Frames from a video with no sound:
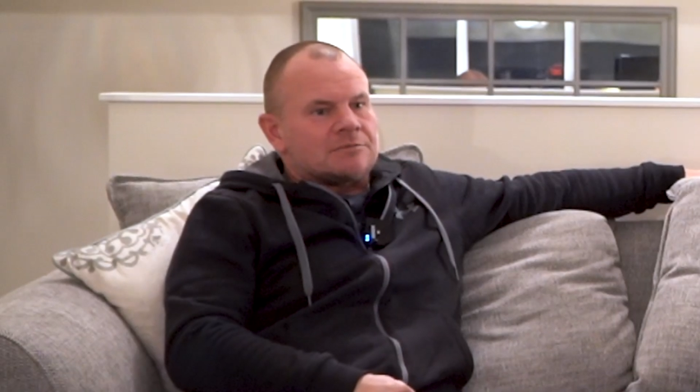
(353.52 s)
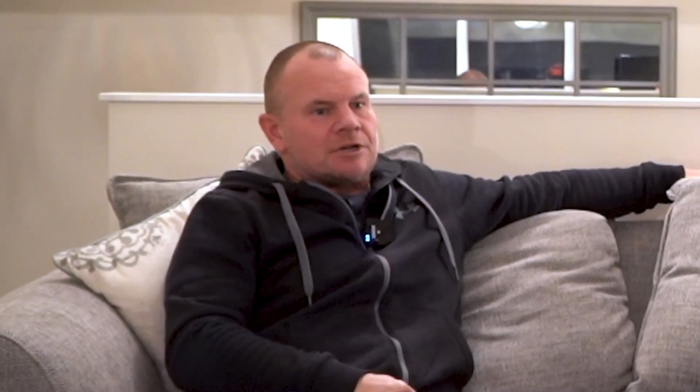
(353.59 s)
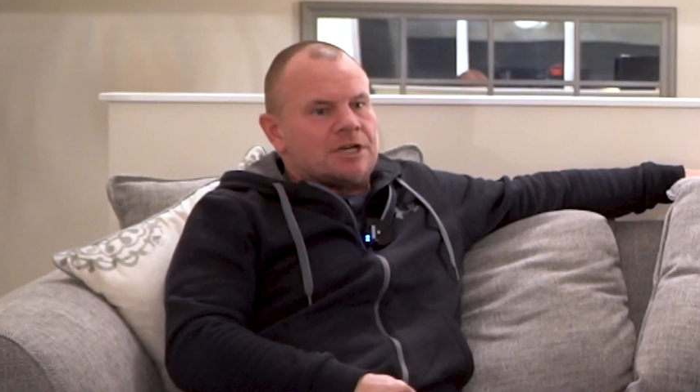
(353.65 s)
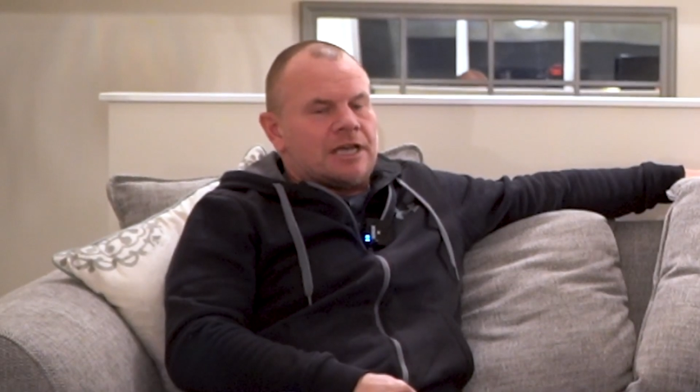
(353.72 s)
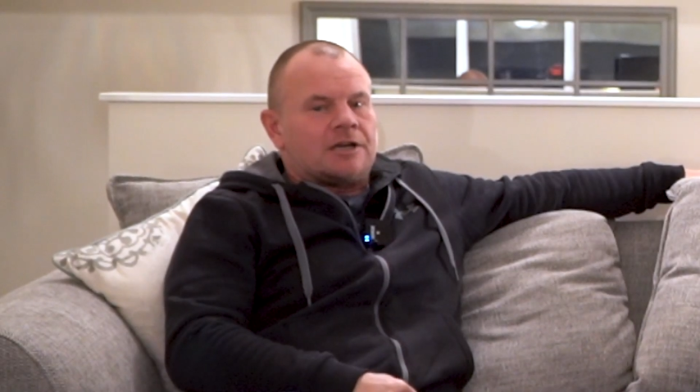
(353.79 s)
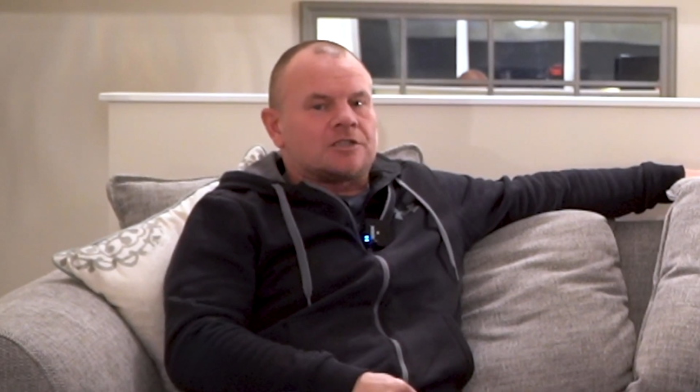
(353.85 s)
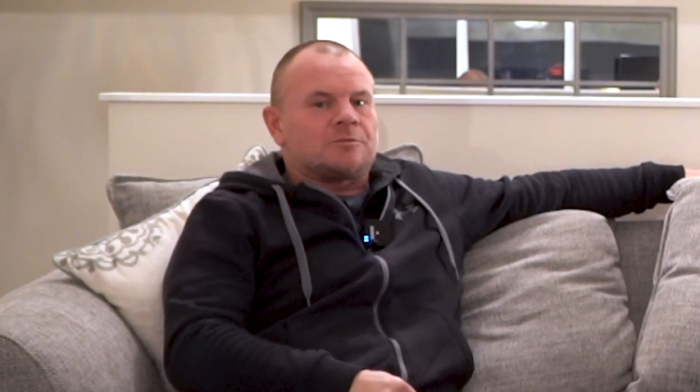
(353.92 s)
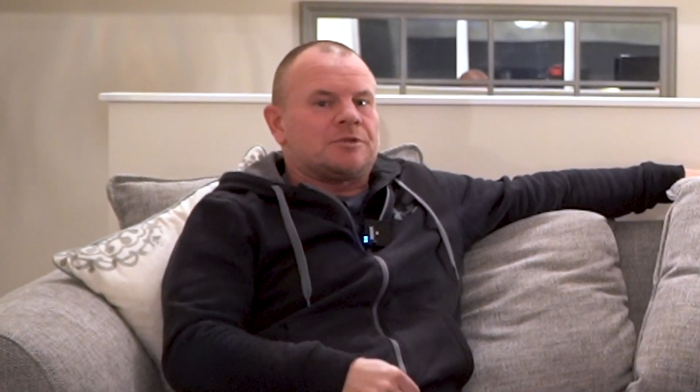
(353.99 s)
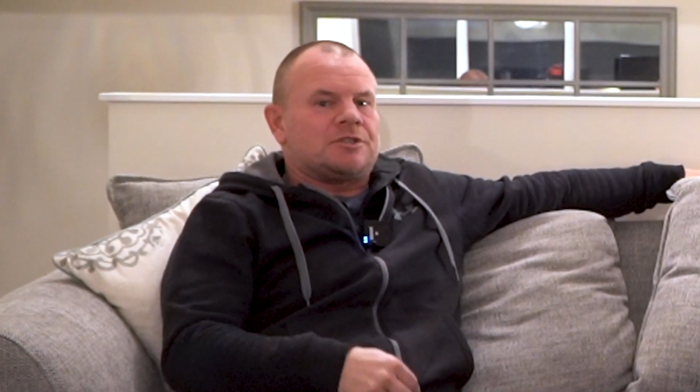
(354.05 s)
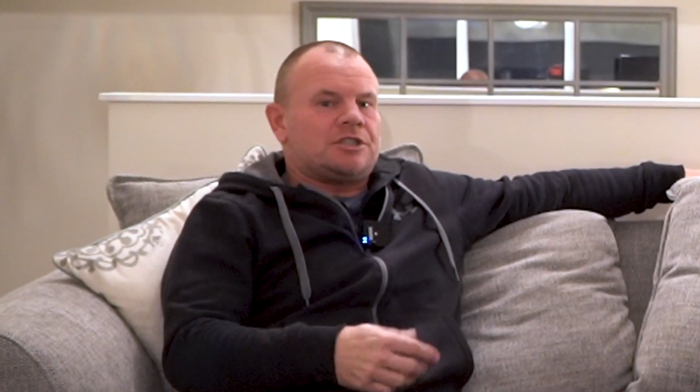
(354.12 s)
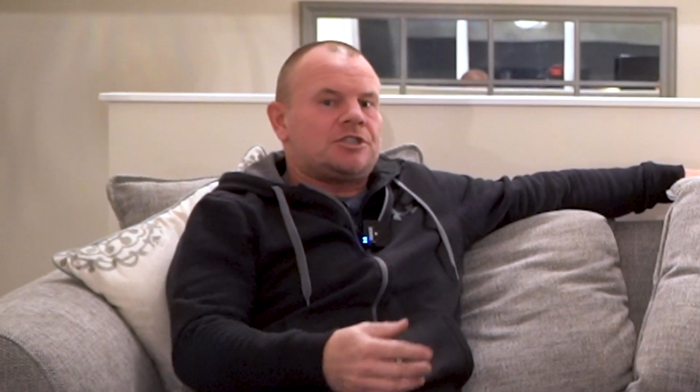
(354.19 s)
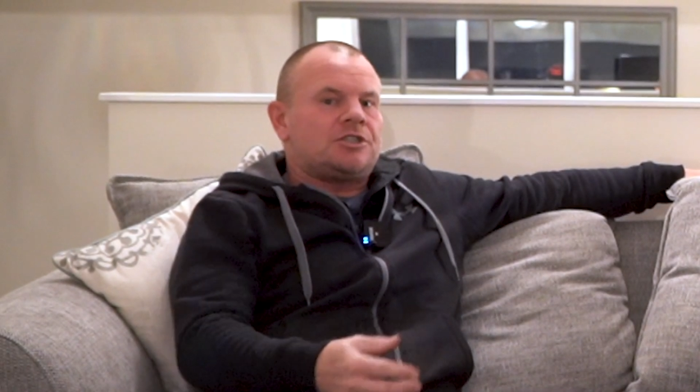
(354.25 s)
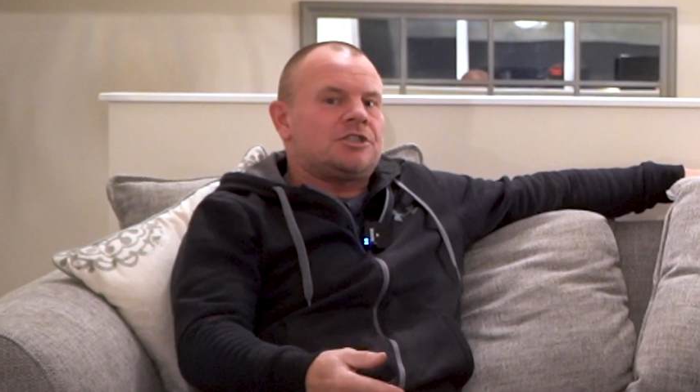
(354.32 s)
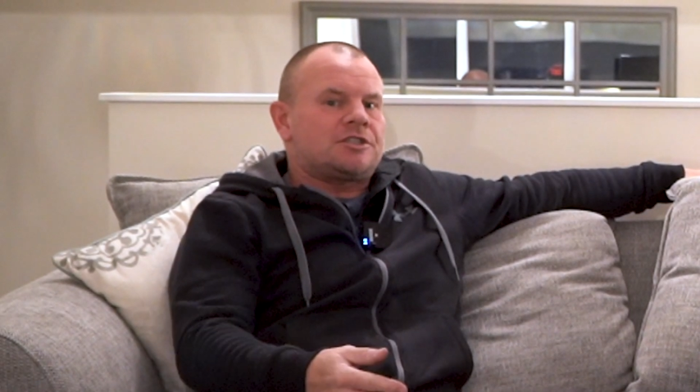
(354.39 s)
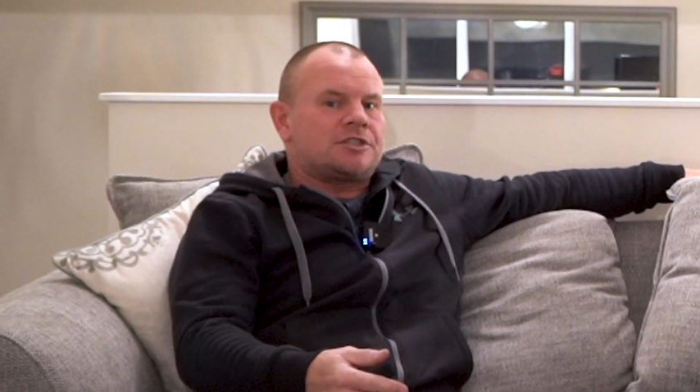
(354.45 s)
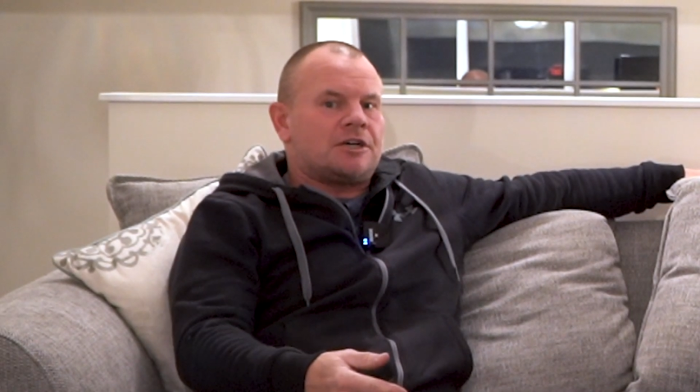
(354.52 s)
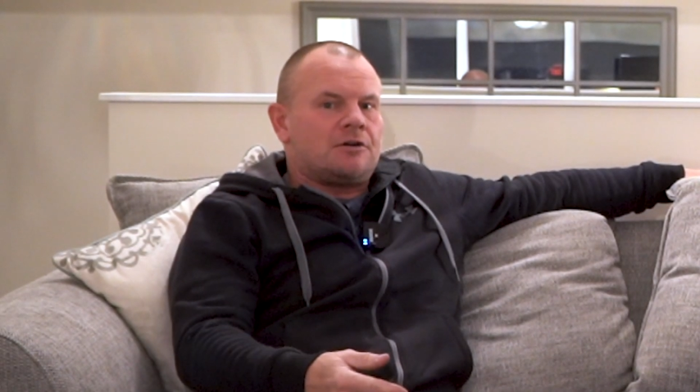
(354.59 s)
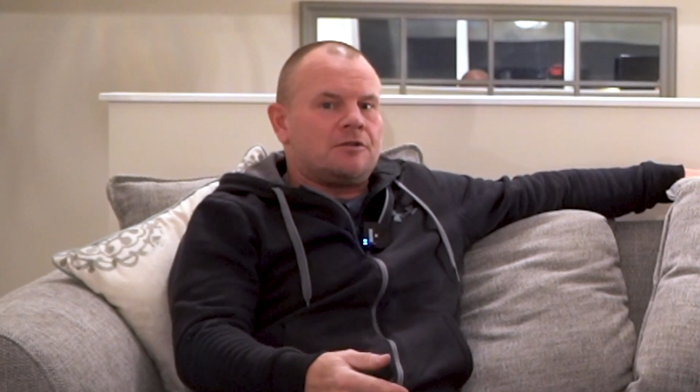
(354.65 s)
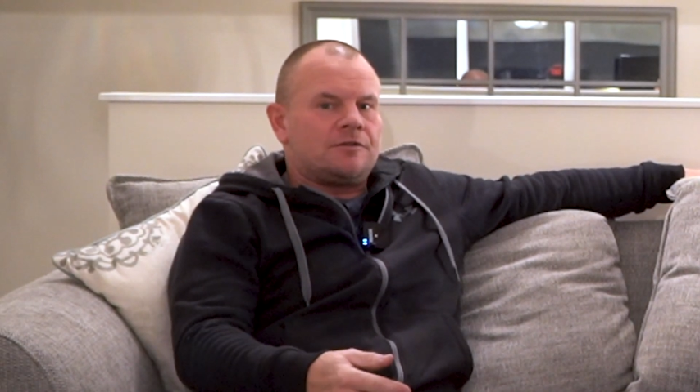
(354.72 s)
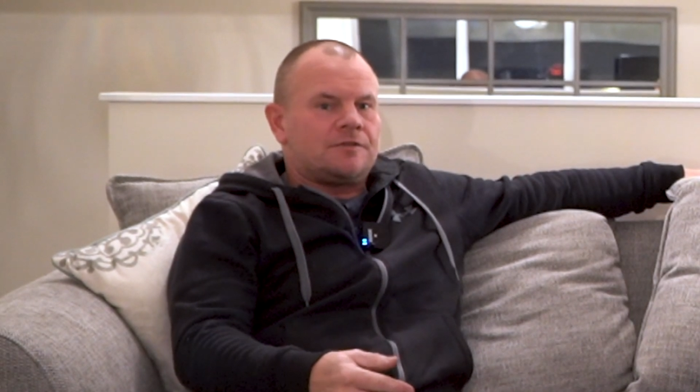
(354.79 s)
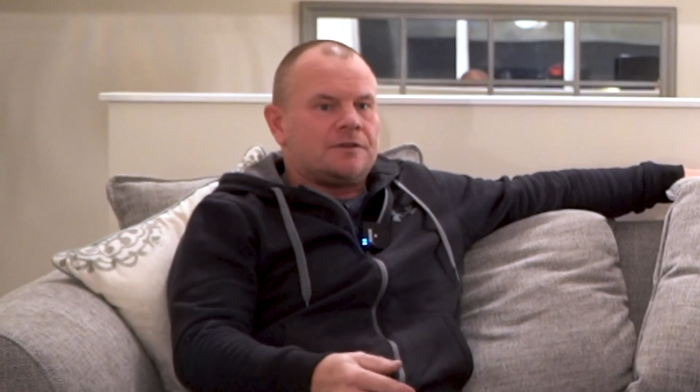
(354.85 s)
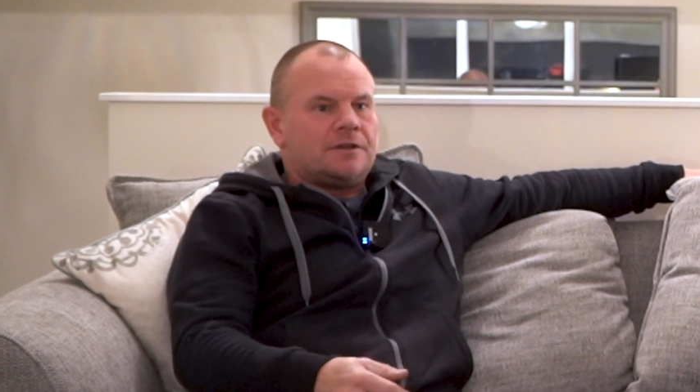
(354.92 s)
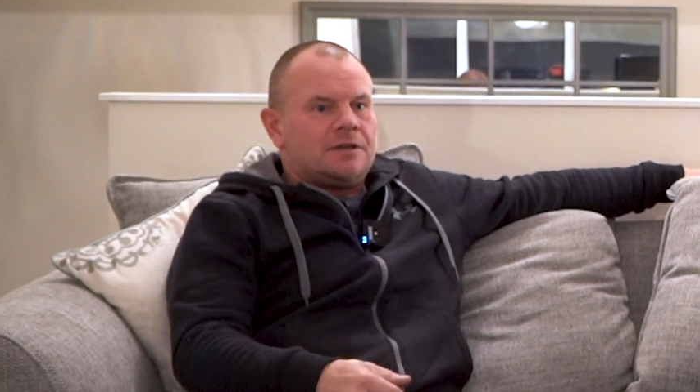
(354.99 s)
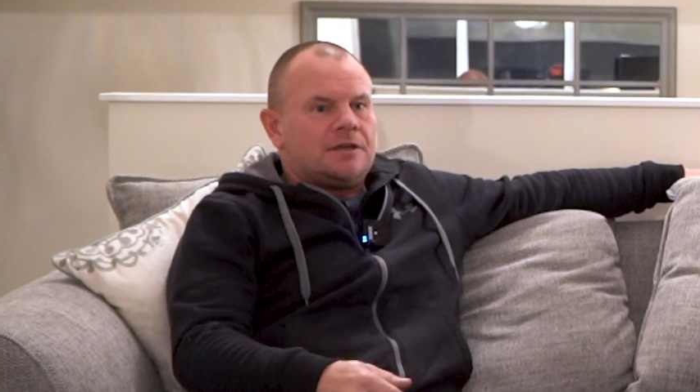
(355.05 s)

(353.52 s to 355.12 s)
the money, how to position yourself.